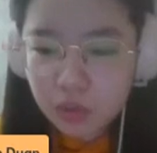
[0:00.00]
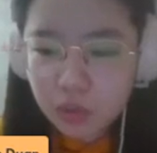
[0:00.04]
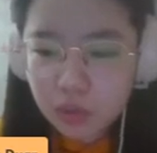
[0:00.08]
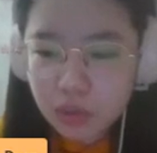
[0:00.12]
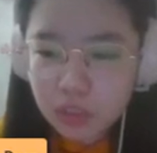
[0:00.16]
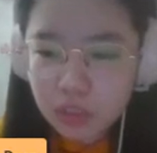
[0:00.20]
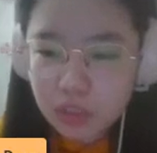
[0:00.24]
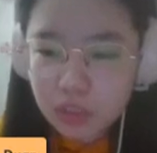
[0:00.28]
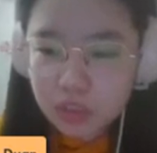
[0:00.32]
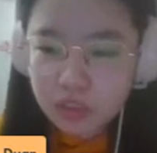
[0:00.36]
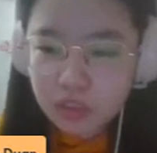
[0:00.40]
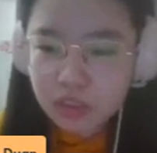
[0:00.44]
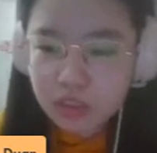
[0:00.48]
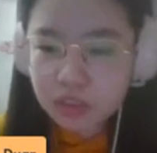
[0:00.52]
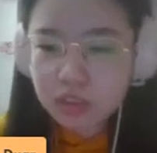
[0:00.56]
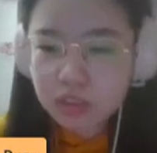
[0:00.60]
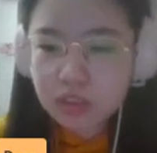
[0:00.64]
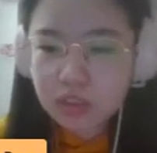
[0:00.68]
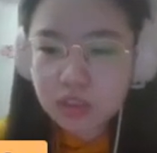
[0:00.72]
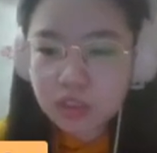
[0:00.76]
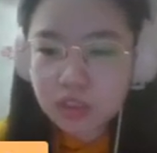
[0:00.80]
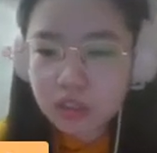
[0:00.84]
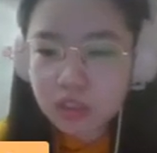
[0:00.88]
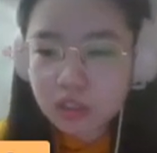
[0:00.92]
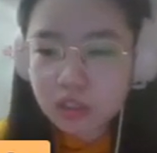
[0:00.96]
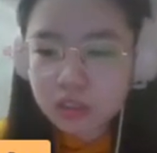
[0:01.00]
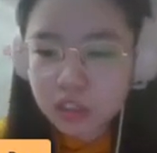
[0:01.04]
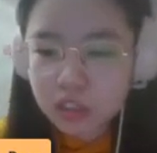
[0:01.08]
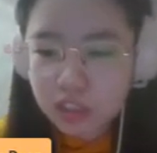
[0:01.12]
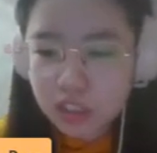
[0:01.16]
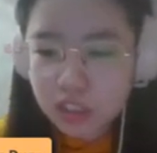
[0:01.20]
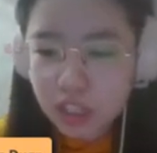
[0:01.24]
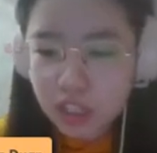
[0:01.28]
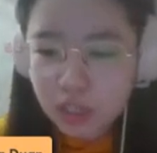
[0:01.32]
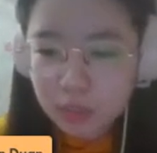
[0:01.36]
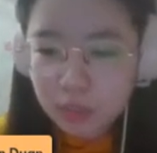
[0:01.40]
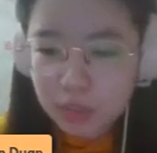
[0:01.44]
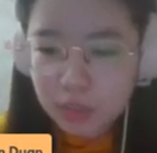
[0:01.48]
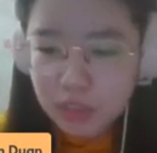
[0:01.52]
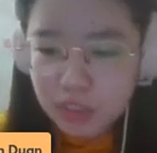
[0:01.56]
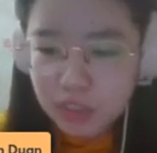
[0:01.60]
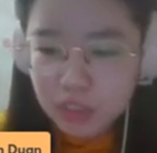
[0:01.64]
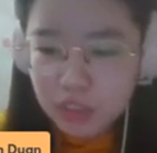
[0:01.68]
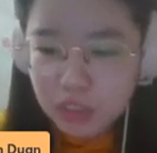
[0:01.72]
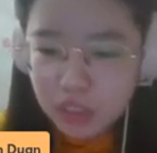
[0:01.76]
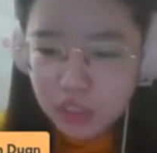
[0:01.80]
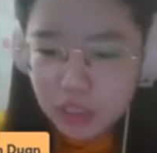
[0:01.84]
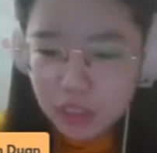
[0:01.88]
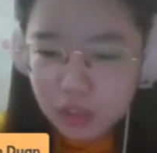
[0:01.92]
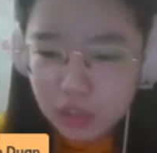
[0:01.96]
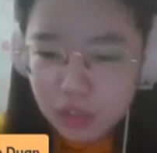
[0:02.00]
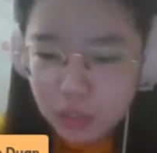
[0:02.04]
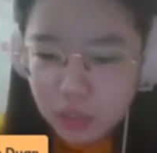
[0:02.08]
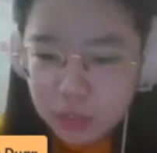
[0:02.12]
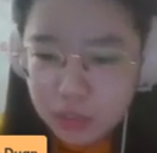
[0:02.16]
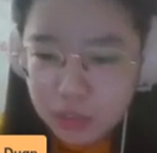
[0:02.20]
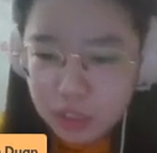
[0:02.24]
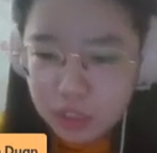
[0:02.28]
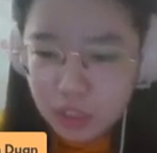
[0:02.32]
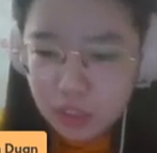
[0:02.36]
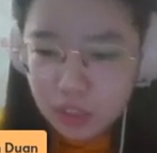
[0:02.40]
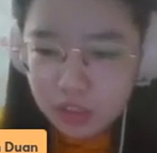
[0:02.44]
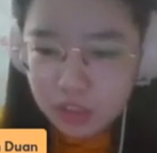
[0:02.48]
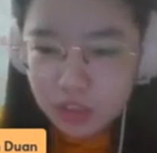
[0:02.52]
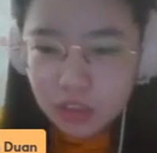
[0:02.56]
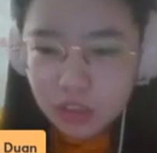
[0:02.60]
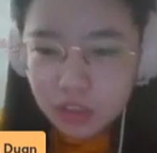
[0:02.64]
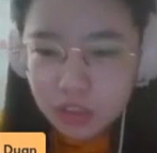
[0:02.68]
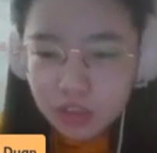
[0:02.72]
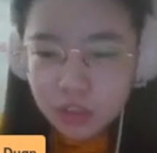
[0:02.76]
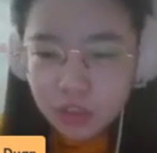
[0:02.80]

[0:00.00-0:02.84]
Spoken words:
in the GMSC website,